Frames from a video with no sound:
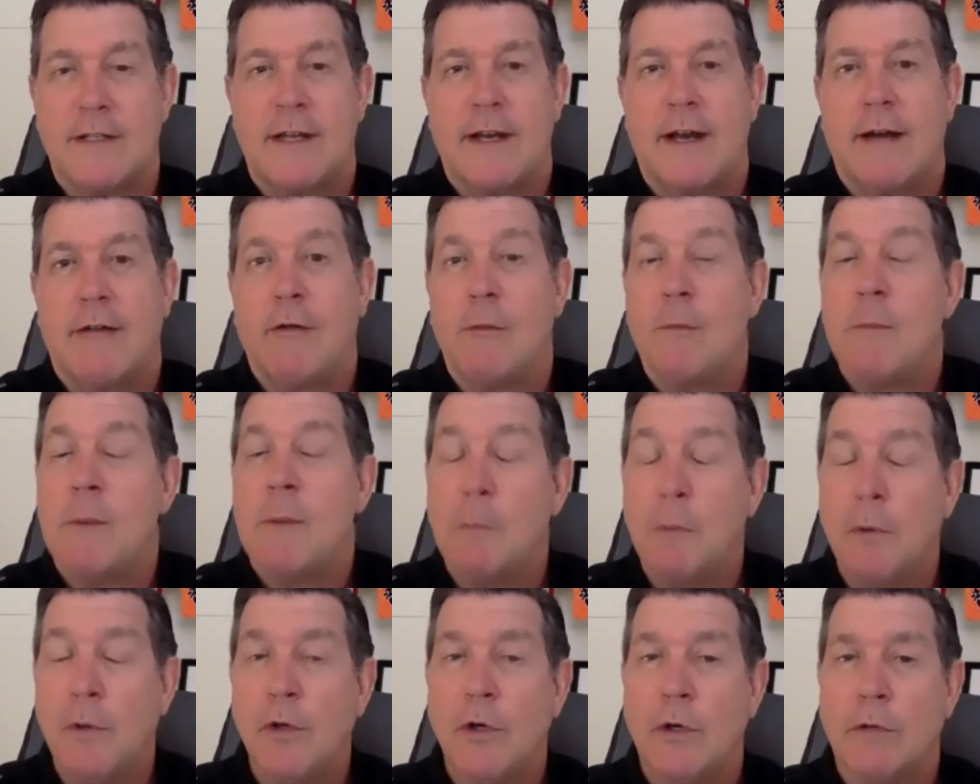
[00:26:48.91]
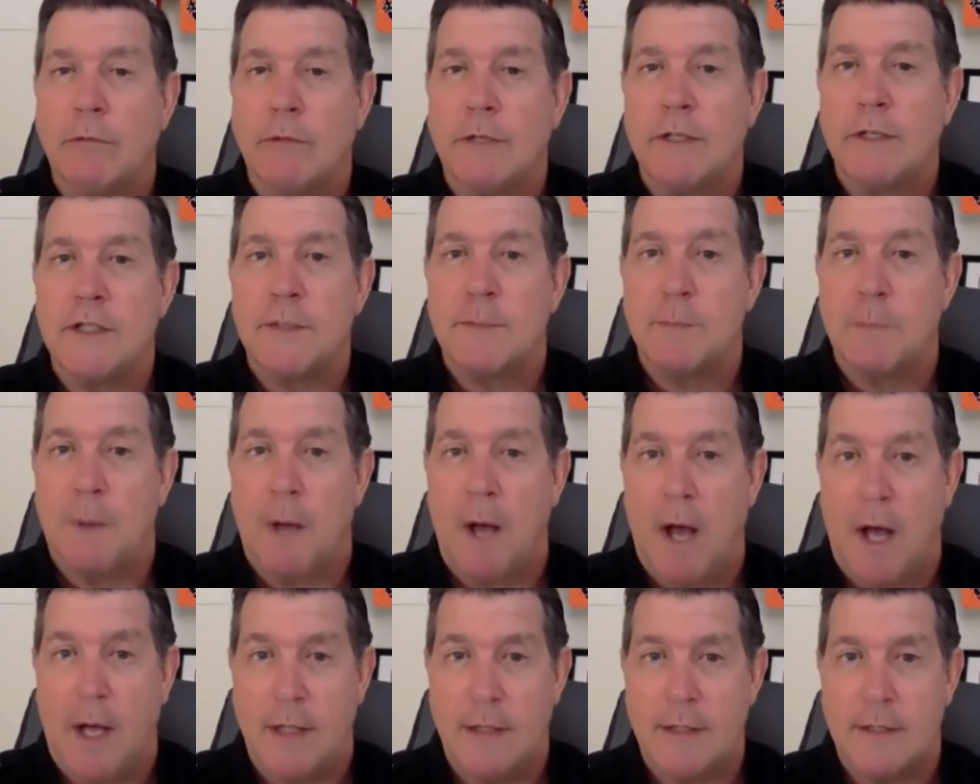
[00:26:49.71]
And I remember your
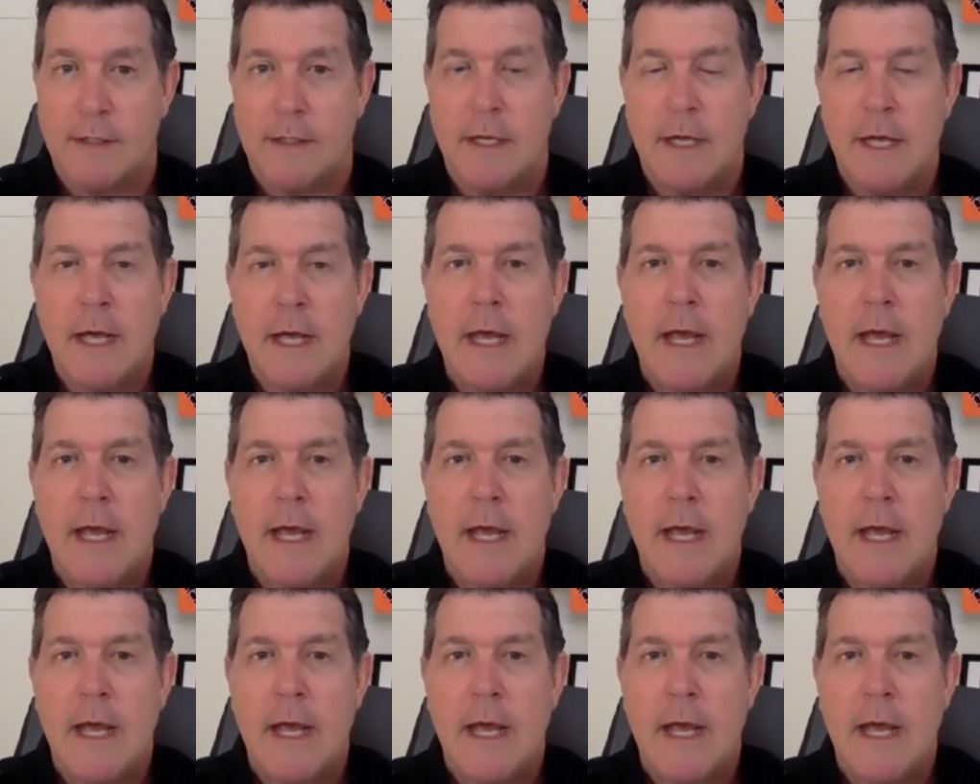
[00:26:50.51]
response.